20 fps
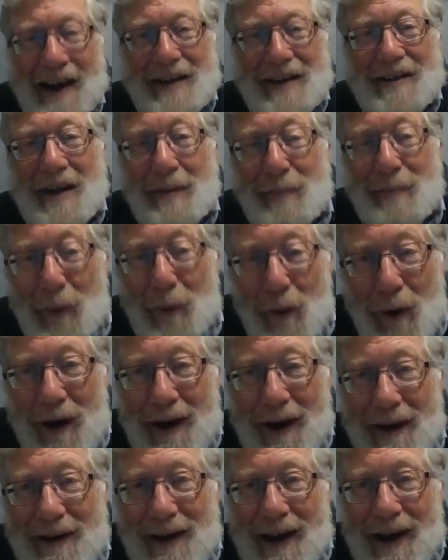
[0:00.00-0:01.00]
Number
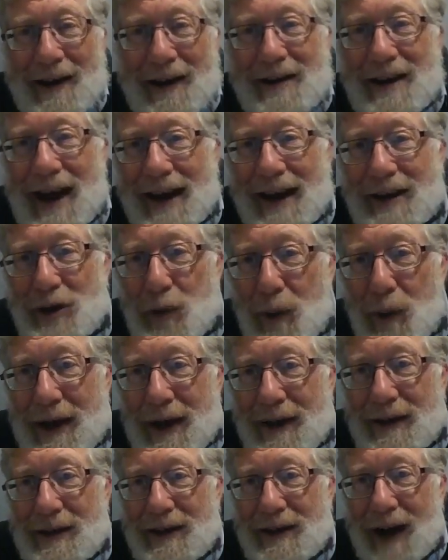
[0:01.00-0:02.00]
one,
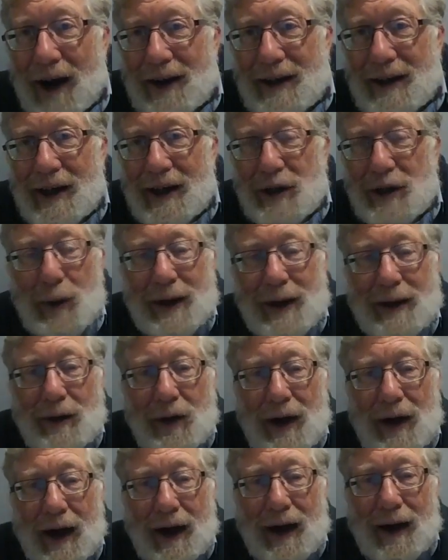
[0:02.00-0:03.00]
starting next week,
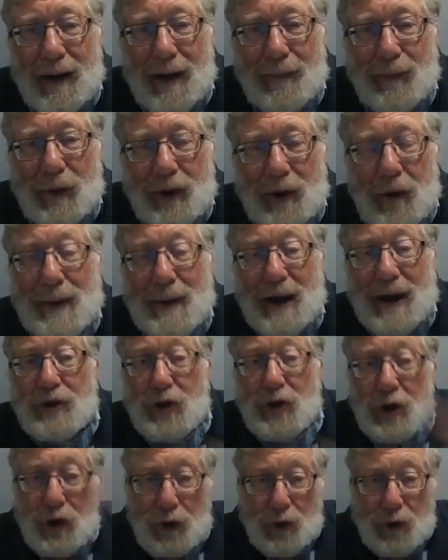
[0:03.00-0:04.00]
there'll be a
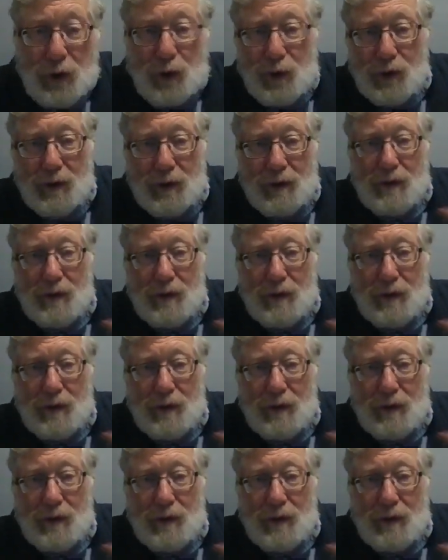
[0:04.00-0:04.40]
new,